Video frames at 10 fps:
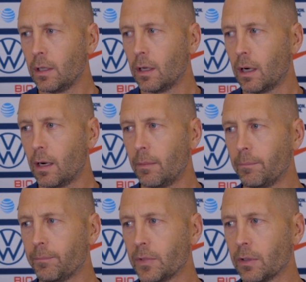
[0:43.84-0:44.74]

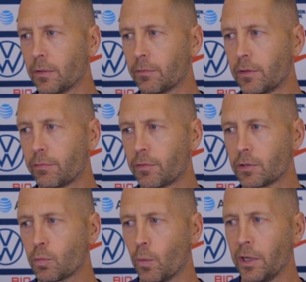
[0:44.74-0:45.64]
The
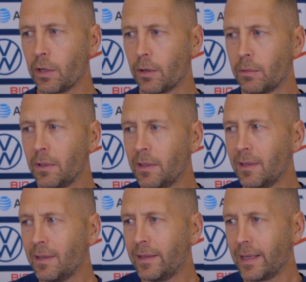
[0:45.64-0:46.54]
first window,
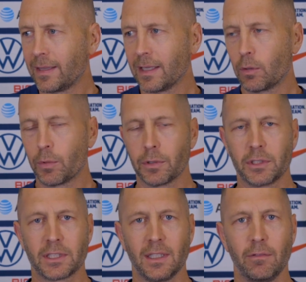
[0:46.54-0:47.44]
I think we're
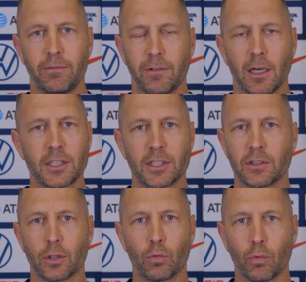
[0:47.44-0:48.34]
just in flux
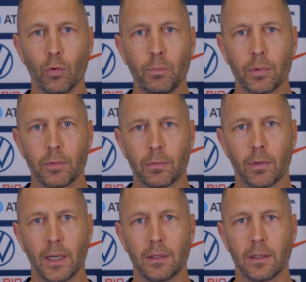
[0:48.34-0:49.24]
as a group,
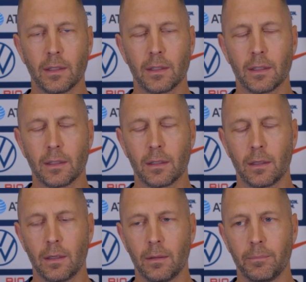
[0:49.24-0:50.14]
right?
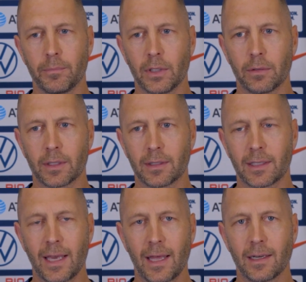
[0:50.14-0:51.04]
The
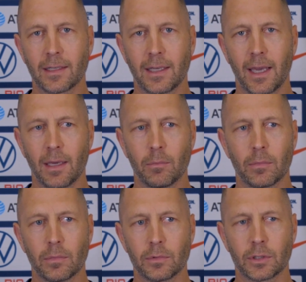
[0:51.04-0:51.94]
Canada
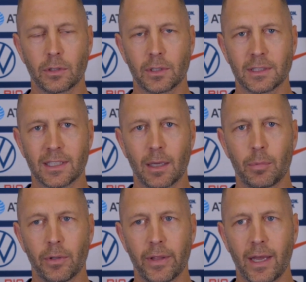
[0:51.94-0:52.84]
game was a good
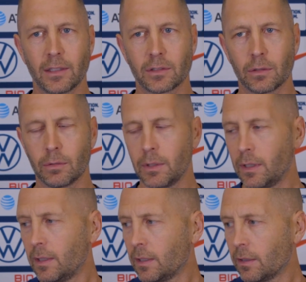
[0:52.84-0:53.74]
example of that. So,
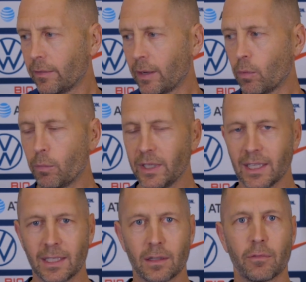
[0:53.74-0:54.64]
that one we
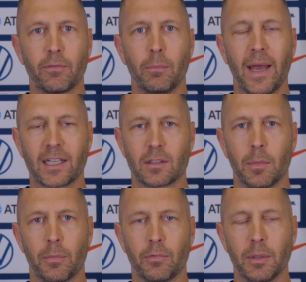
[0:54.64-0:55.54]
didn't get the
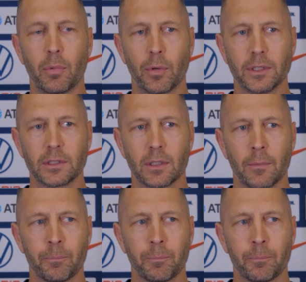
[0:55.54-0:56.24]
maximum 3 points.